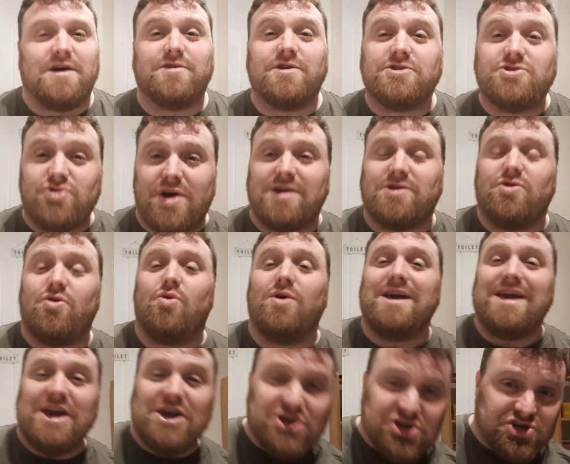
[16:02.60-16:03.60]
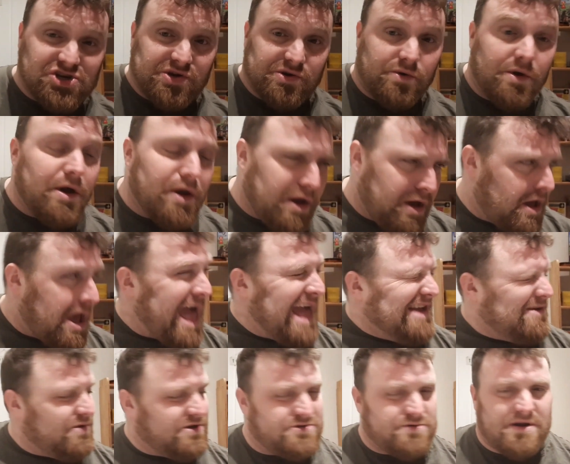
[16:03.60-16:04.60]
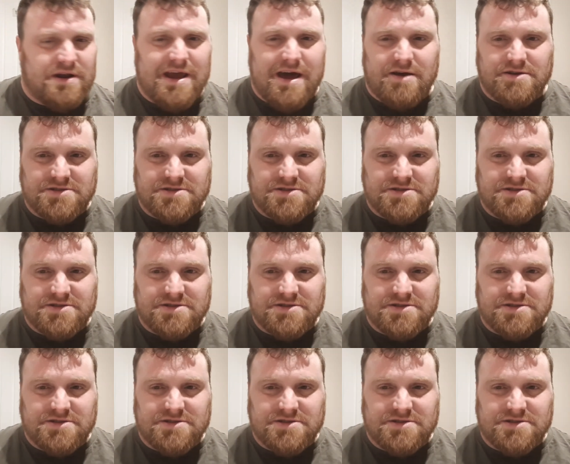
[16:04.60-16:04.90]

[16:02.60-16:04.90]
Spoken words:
dreadnought issue, which will allow